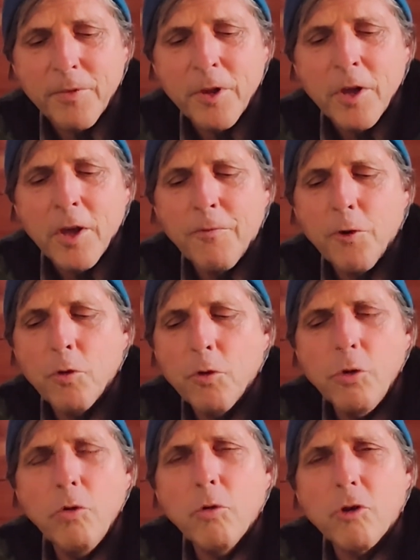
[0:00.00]
if you
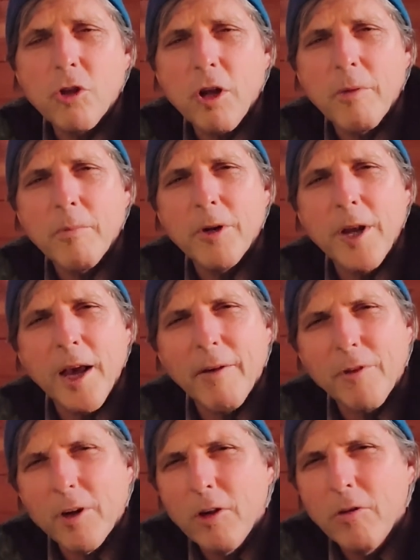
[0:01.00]
lose someone
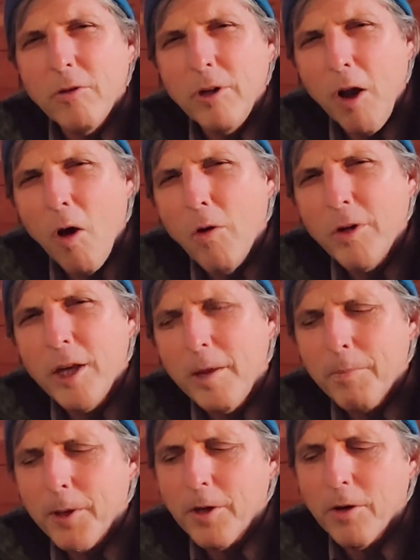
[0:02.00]
after you know
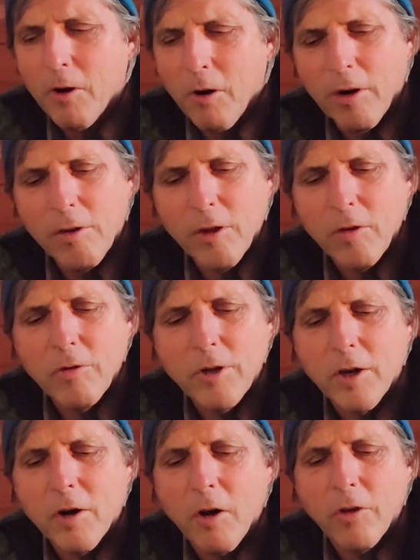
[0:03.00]
deep in your heart that you
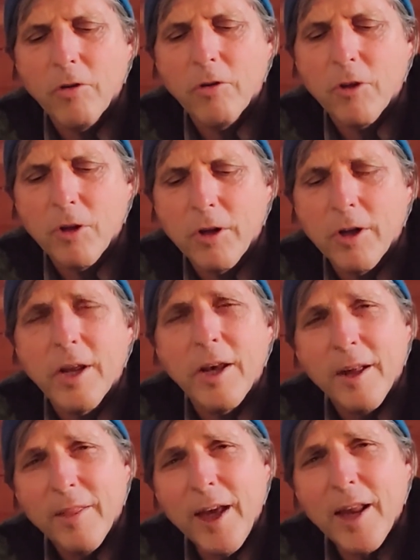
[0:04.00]
did all you could,
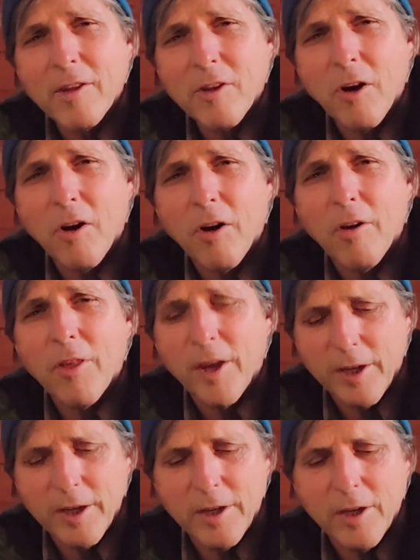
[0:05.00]
that is a hard
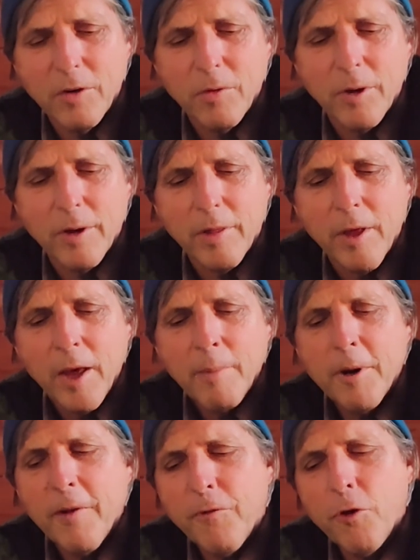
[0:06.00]
thing to deal with.
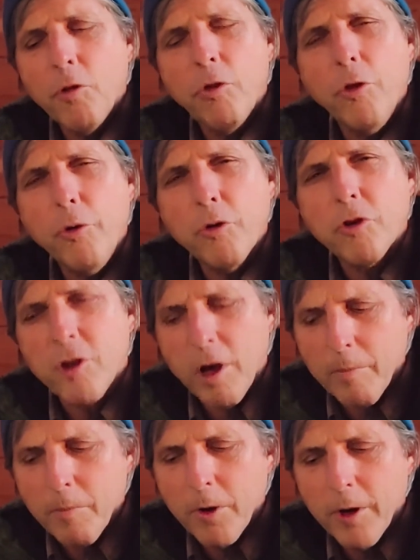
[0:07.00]
But if you lose
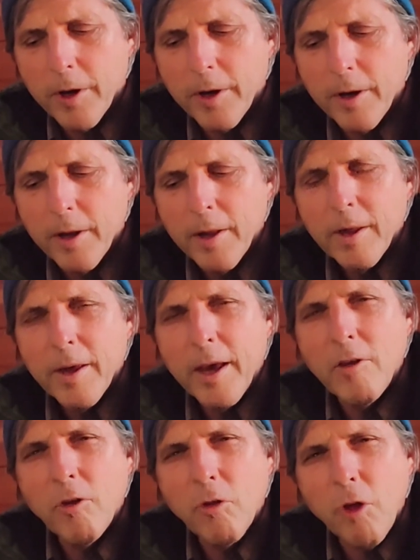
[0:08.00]
someone
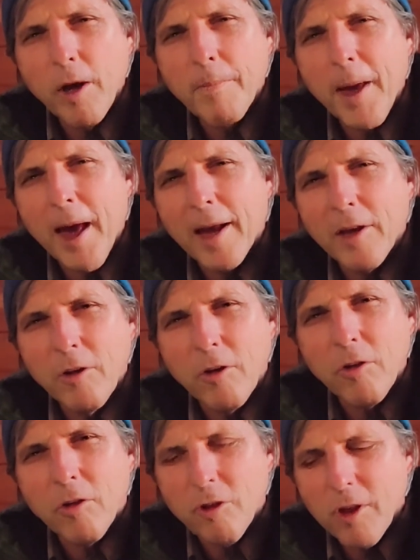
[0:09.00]
and you look back and you
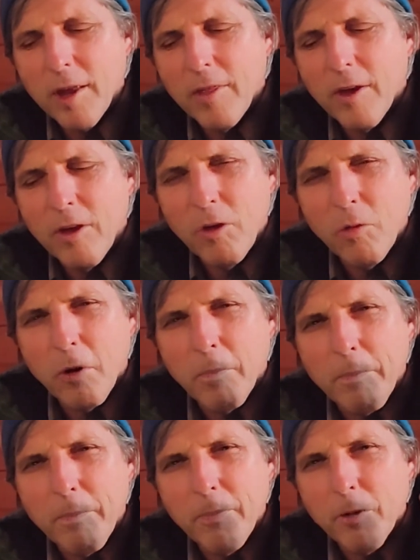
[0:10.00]
can see that you
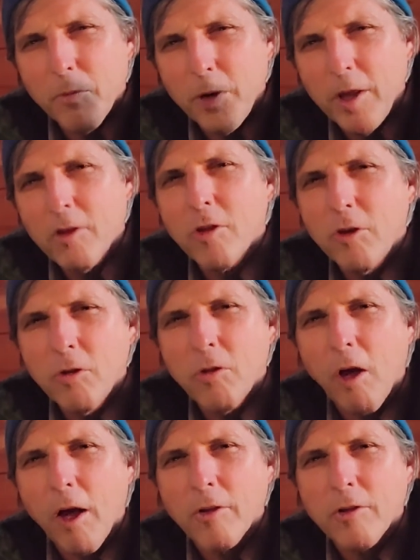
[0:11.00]
were, the reason you
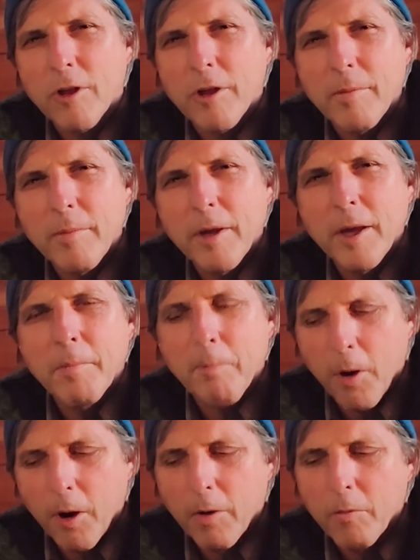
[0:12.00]
lost them in
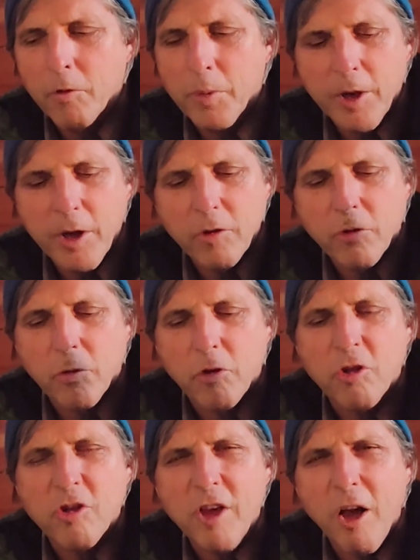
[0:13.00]
part was because you were
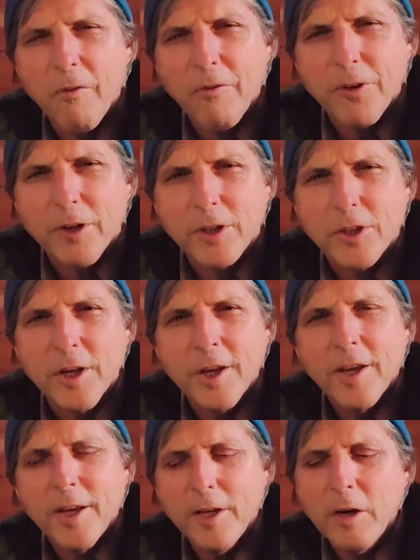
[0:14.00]
selfish
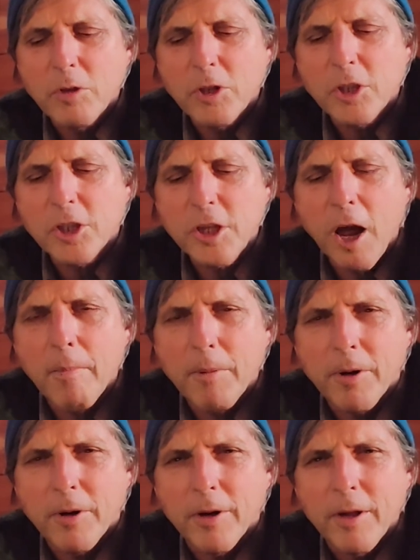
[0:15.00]
and you were
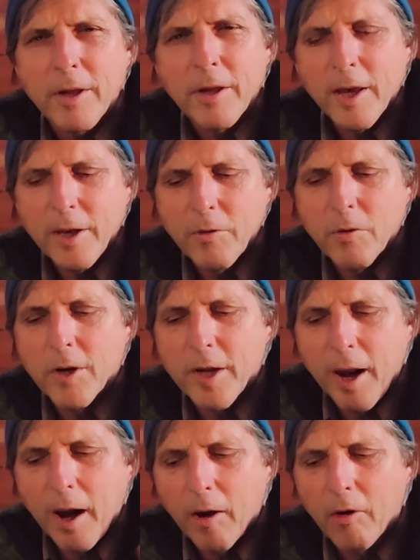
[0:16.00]
stubborn and you were
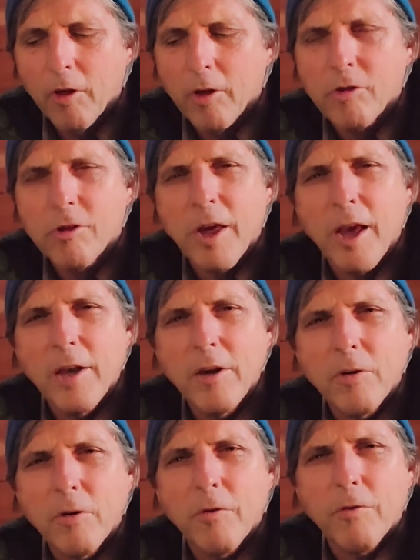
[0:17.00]
careless and
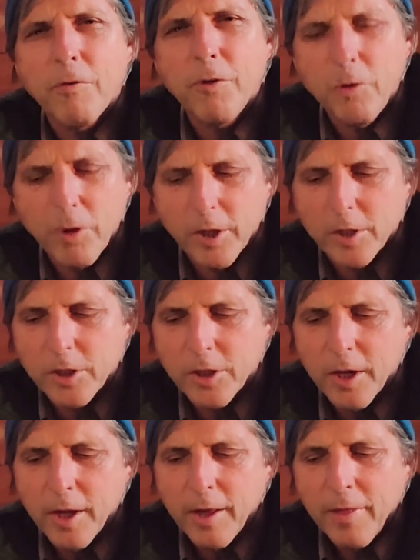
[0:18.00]
you were
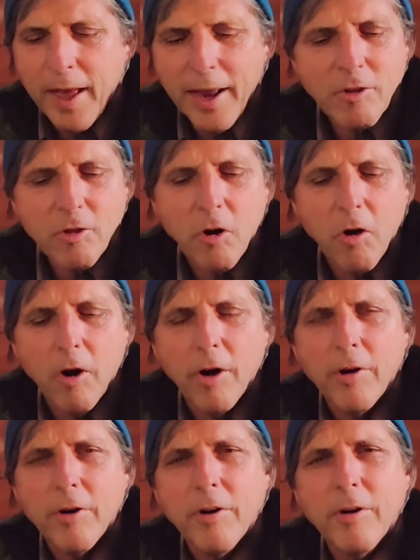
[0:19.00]
foolish, that is
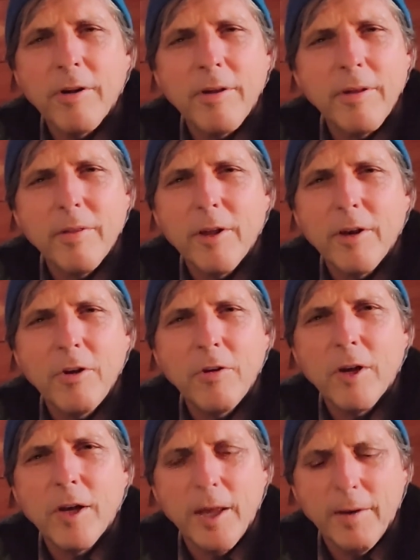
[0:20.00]
harder than you
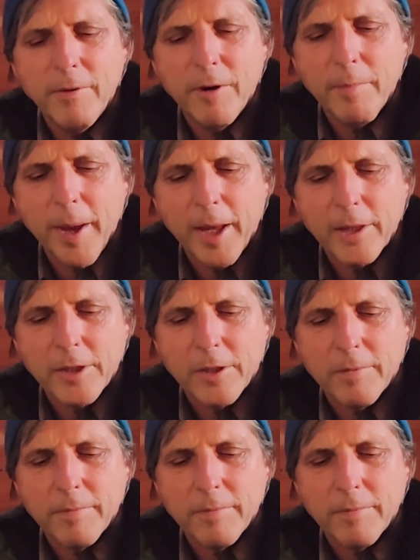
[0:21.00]
can even imagine.